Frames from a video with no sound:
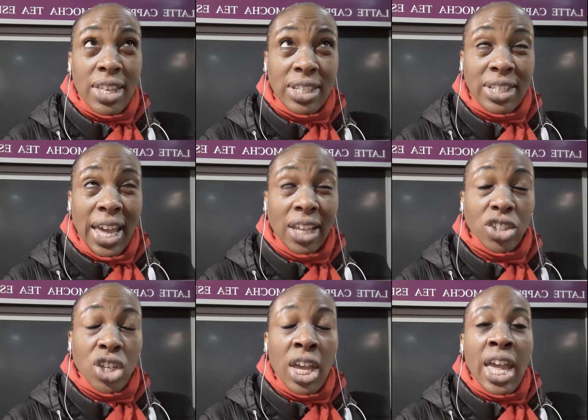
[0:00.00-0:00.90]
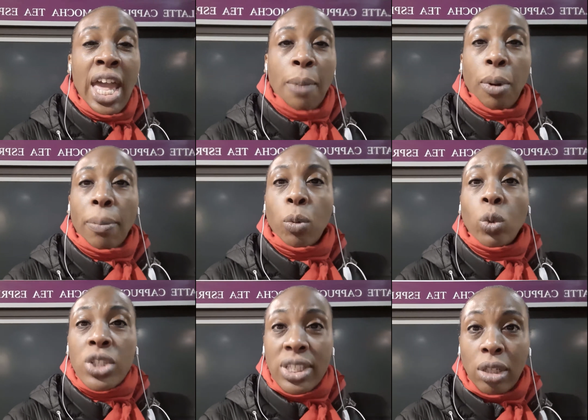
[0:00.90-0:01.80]
stage, it probably
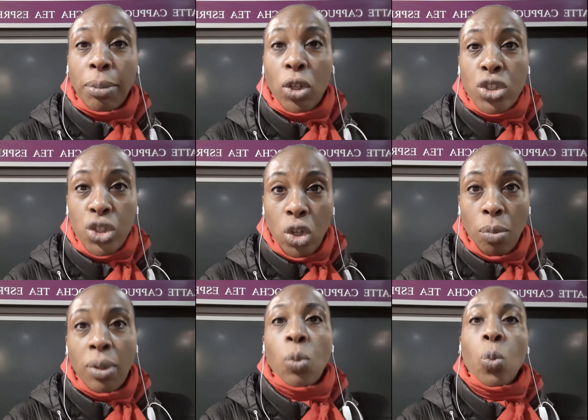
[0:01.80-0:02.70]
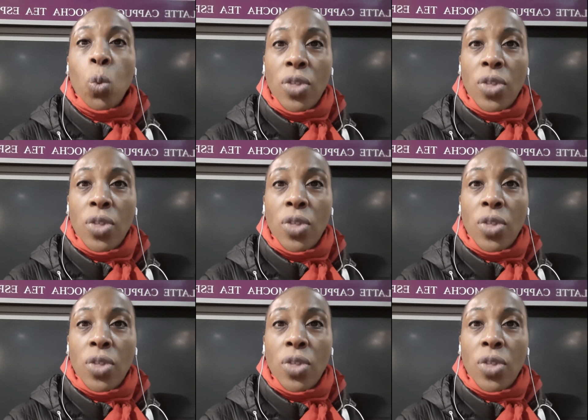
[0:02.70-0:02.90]
will still be on Zoom with